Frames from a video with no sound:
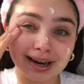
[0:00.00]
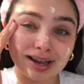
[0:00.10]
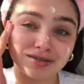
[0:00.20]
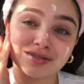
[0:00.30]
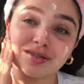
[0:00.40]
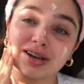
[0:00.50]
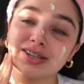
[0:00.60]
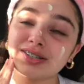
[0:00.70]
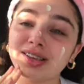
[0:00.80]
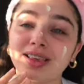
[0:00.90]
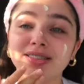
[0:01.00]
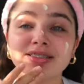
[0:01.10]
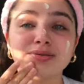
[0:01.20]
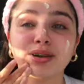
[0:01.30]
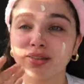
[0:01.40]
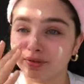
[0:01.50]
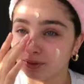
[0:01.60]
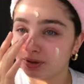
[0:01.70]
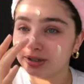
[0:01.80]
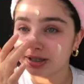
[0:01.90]
I don't know. I just hate the smell of
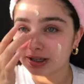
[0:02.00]
oranges.